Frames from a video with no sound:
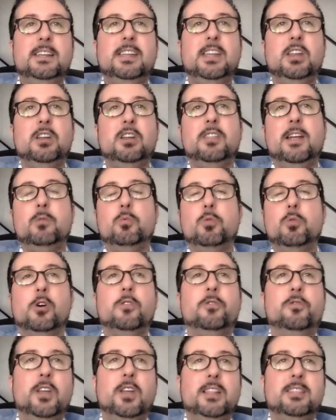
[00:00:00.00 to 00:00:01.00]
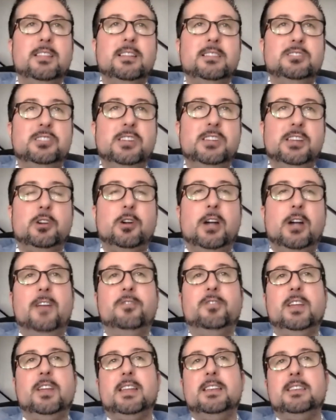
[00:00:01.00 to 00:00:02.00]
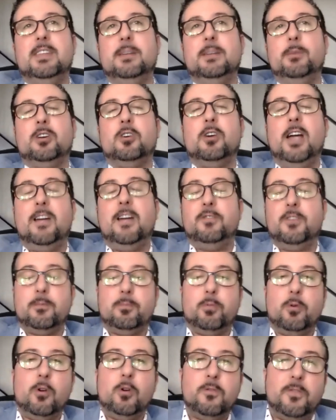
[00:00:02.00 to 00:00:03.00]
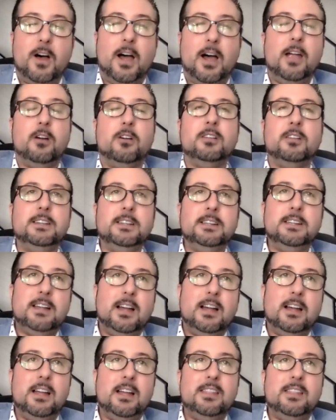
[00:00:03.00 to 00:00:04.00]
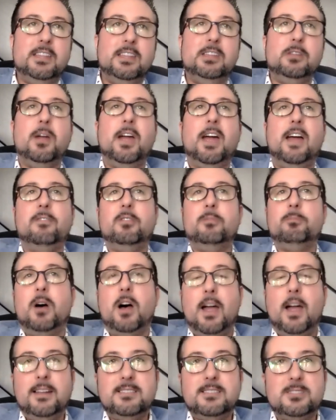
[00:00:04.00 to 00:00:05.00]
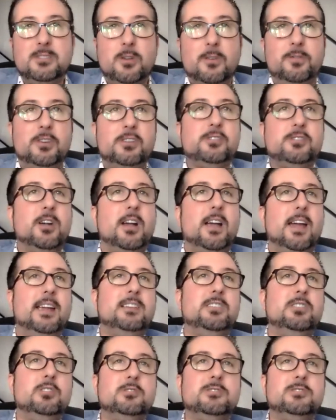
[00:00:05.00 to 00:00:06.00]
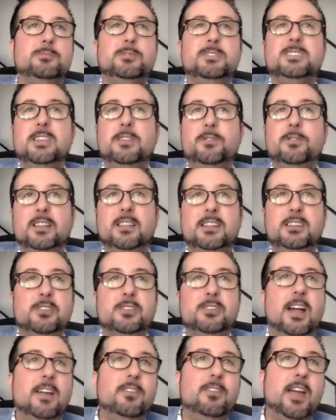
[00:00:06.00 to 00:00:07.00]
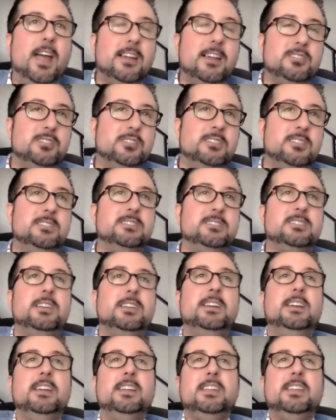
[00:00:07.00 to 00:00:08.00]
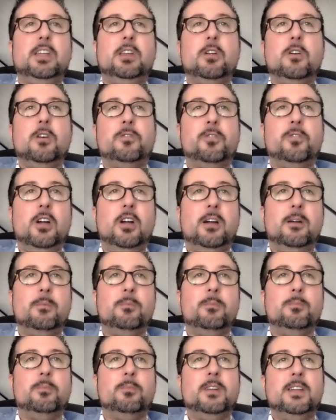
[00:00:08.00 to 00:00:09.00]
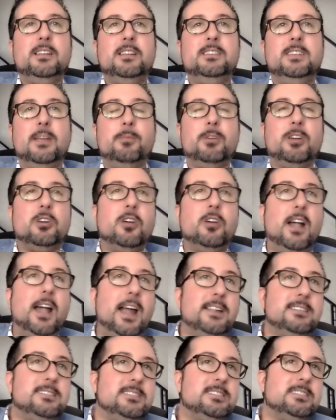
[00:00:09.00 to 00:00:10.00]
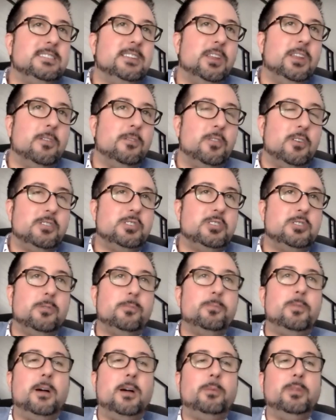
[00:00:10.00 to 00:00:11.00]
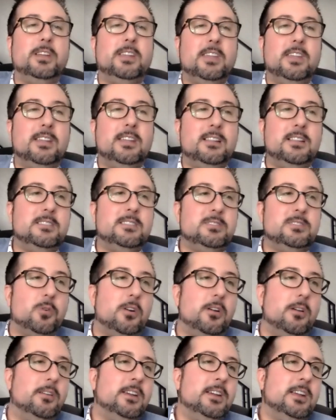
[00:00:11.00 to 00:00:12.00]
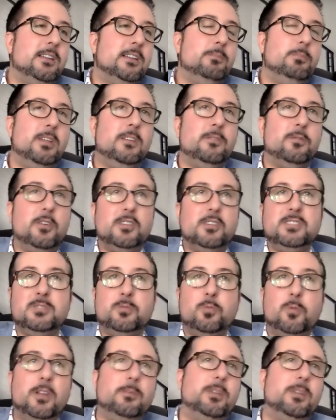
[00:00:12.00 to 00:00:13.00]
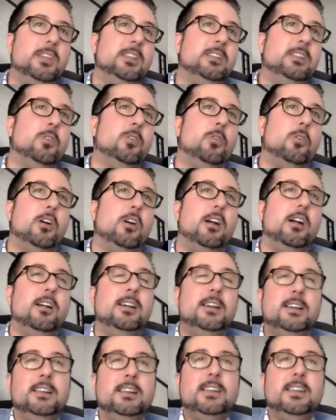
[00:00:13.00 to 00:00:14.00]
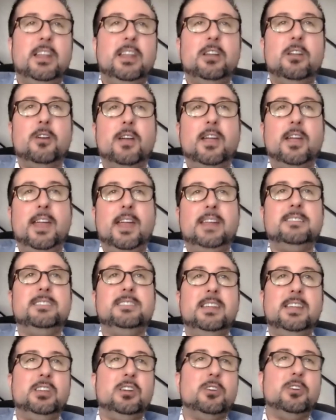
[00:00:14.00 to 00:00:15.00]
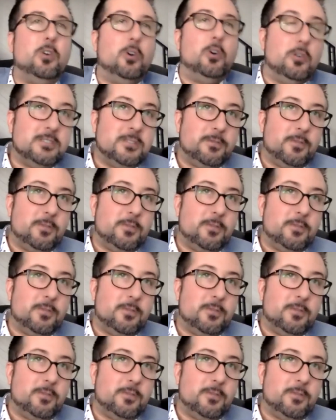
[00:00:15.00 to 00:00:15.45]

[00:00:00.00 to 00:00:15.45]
They will fit the geographic and demographic profile that you have in mind. So if you're trying to specifically drive actions, from Democrats, versus Republicans, or men versus women, or 18-year-olds